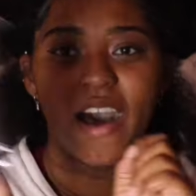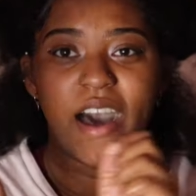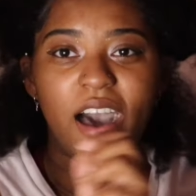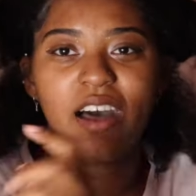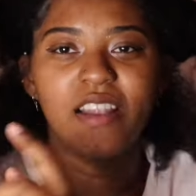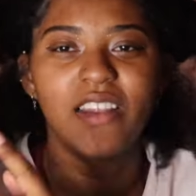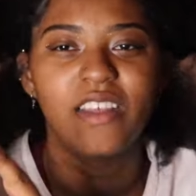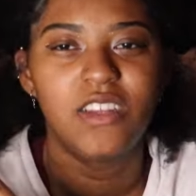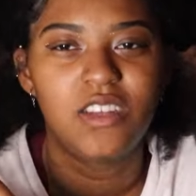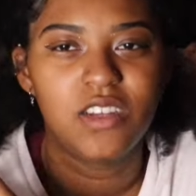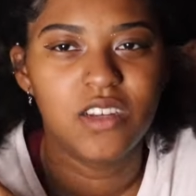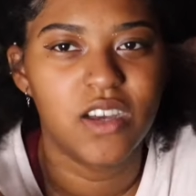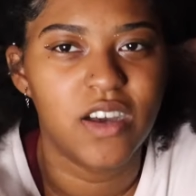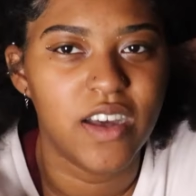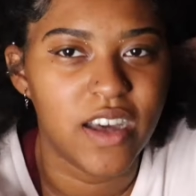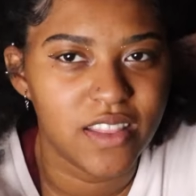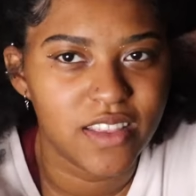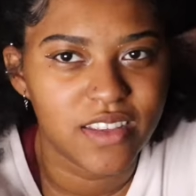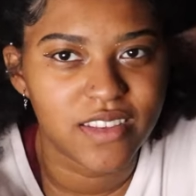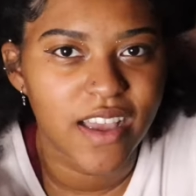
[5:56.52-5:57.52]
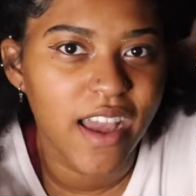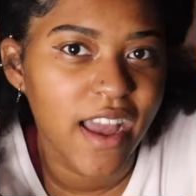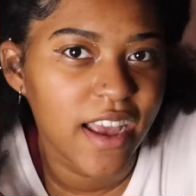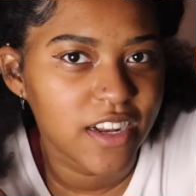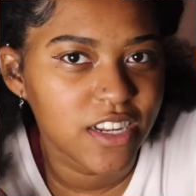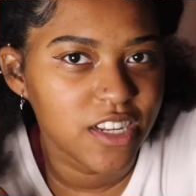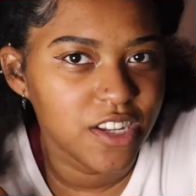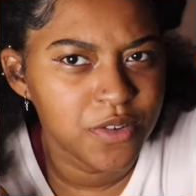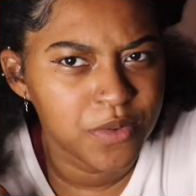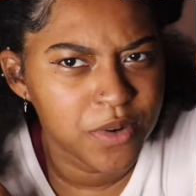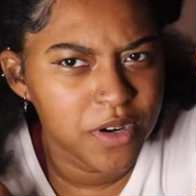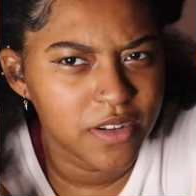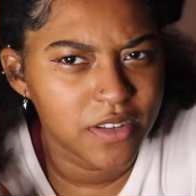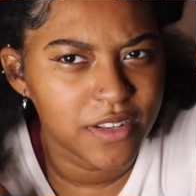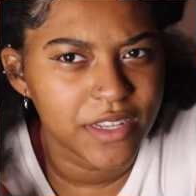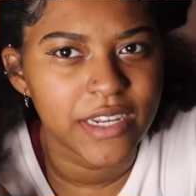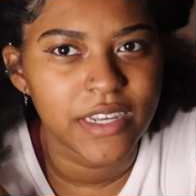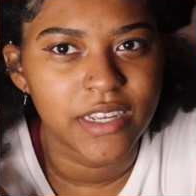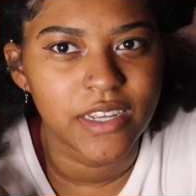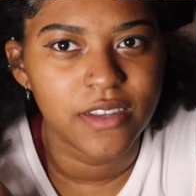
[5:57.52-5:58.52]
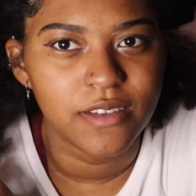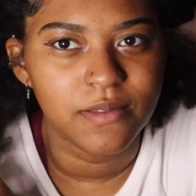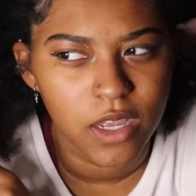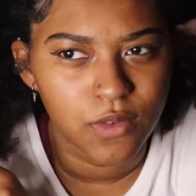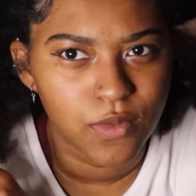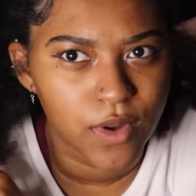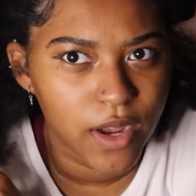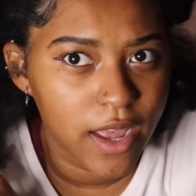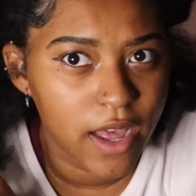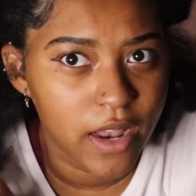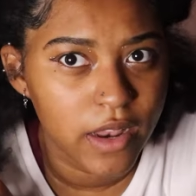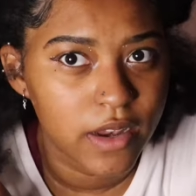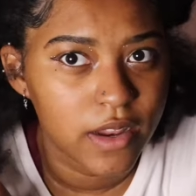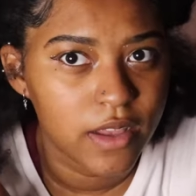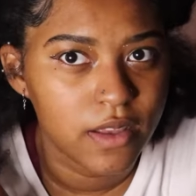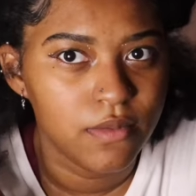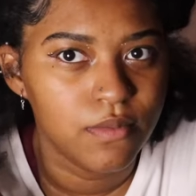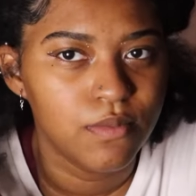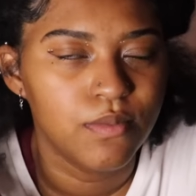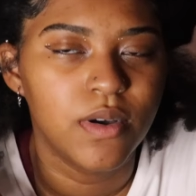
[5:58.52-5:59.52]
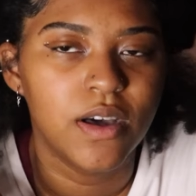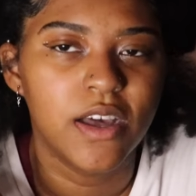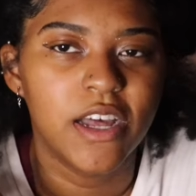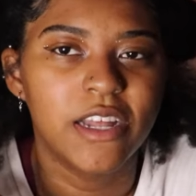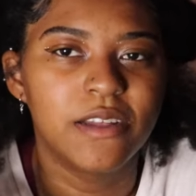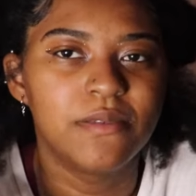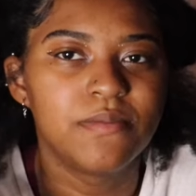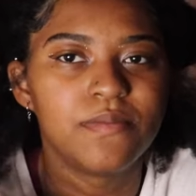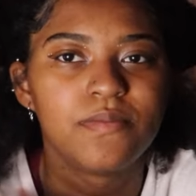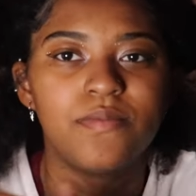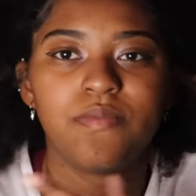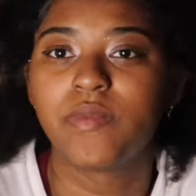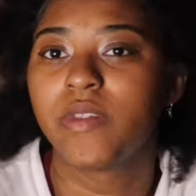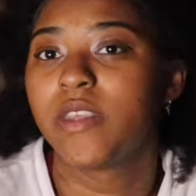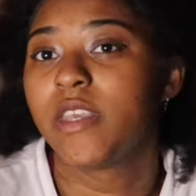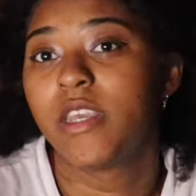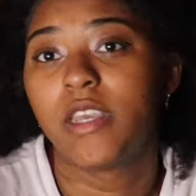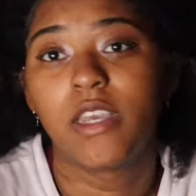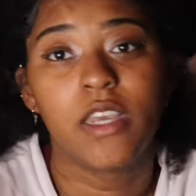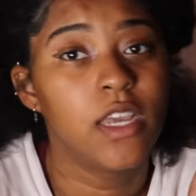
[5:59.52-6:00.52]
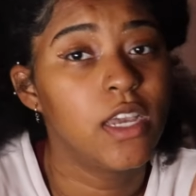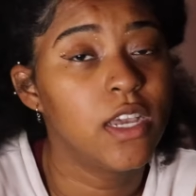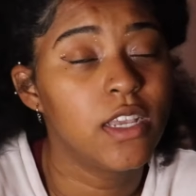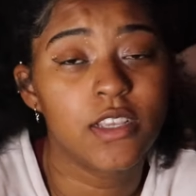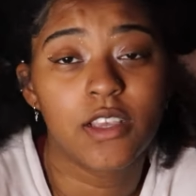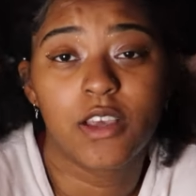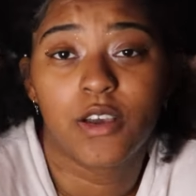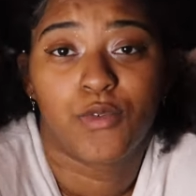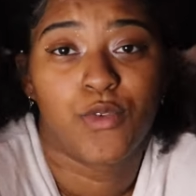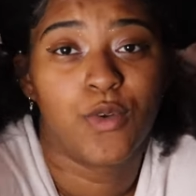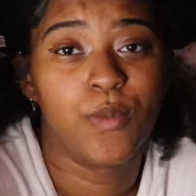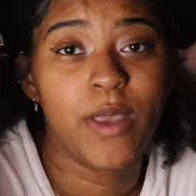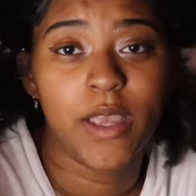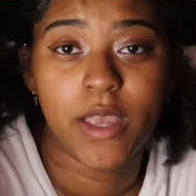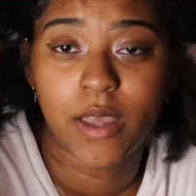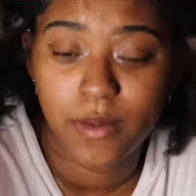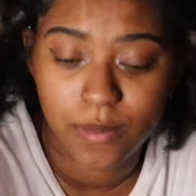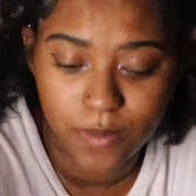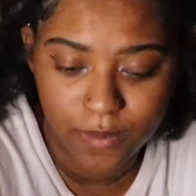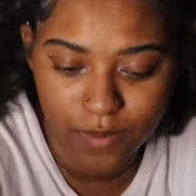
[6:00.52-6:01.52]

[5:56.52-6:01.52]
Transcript: I'll let you know how this actually works, like in reality, but it's good for me.